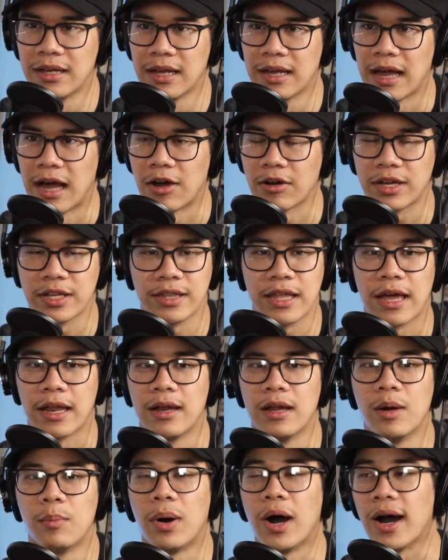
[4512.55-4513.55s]
How can that
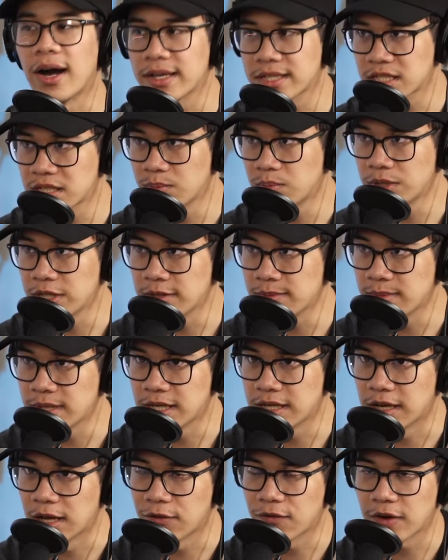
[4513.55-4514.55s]
possibly
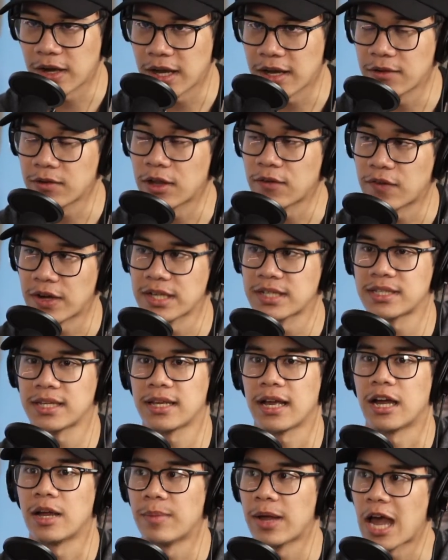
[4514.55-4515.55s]
mean, if I say
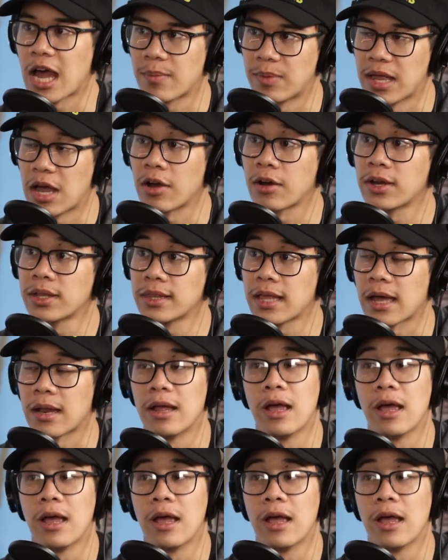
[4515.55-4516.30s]
I'm happy, how can that